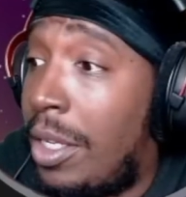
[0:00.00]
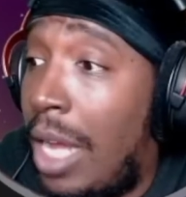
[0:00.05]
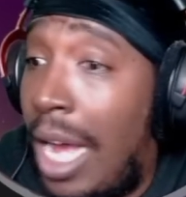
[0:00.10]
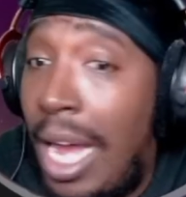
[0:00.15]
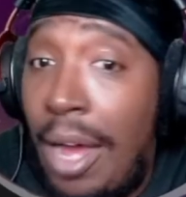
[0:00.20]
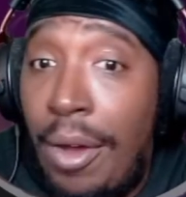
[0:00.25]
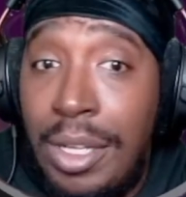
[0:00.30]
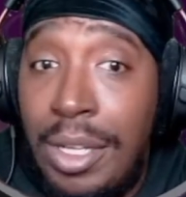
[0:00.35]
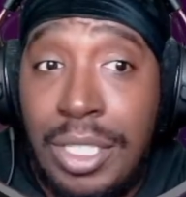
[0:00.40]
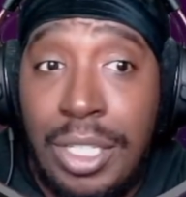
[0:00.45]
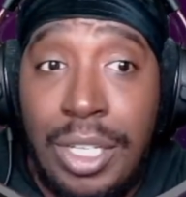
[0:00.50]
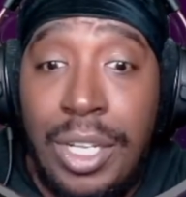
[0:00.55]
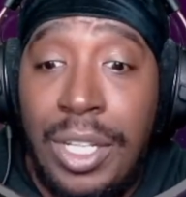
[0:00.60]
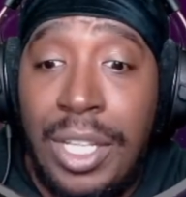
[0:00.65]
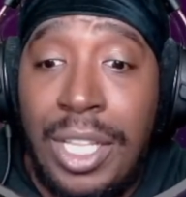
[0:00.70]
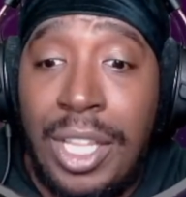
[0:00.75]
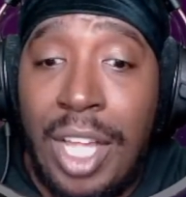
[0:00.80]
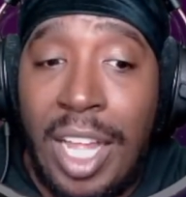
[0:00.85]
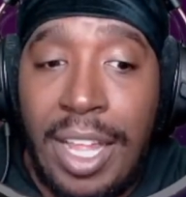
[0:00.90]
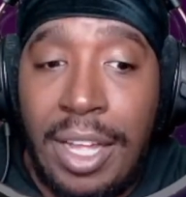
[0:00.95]
I always
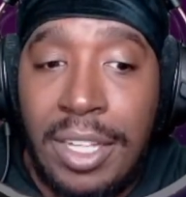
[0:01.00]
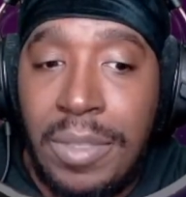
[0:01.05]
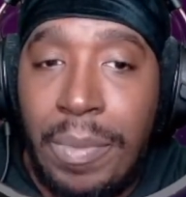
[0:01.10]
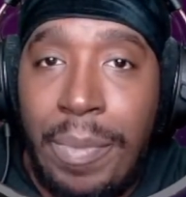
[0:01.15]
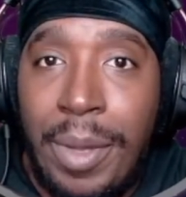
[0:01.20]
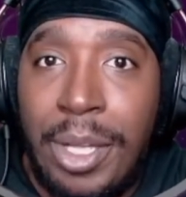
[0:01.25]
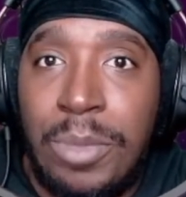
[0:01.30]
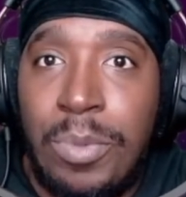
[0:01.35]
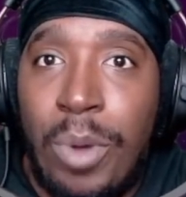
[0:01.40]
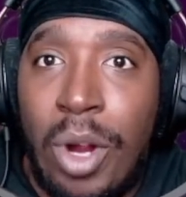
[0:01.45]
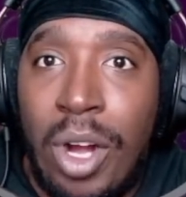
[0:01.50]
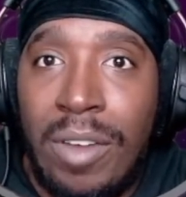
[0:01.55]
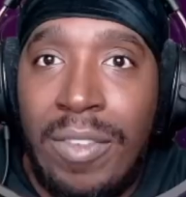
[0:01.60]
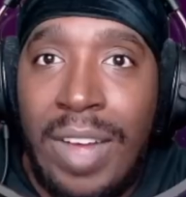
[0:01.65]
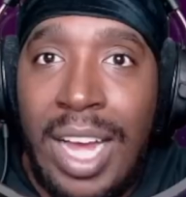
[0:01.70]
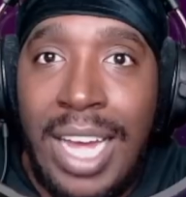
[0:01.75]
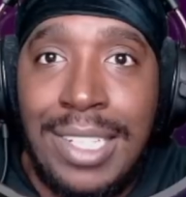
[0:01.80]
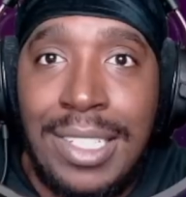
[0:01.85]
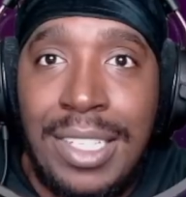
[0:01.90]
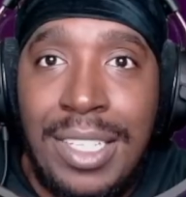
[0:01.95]
literally thought that was the best part of
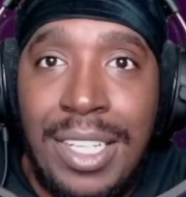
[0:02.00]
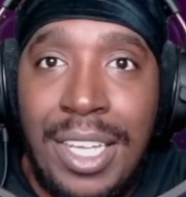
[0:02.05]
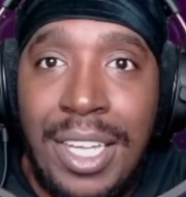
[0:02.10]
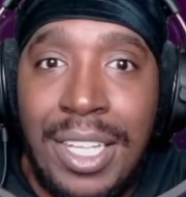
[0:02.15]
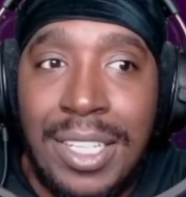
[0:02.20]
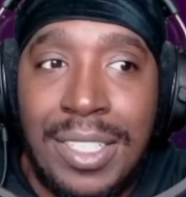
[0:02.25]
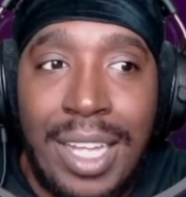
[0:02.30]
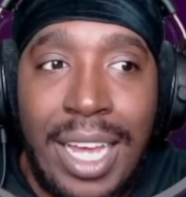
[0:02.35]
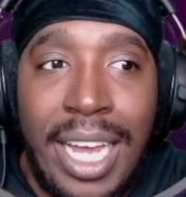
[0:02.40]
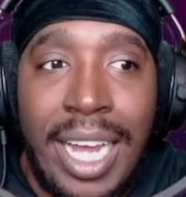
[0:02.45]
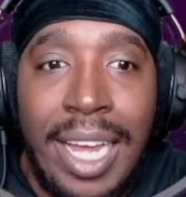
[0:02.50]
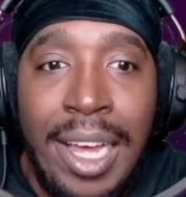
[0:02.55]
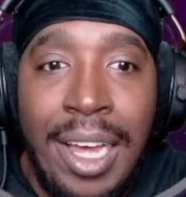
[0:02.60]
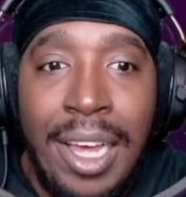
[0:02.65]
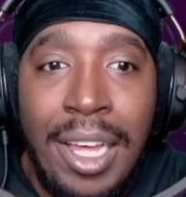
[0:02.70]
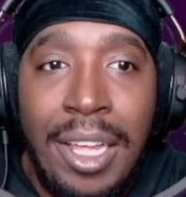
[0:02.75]
hide and seek, is like,